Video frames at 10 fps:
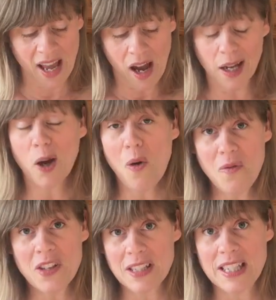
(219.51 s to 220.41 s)
I
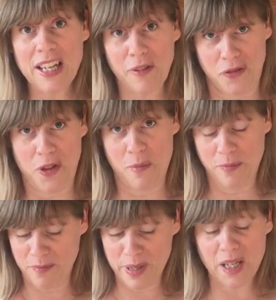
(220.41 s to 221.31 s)
obviously loved them
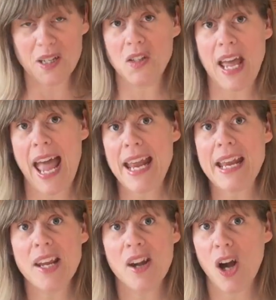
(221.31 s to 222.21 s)
because A,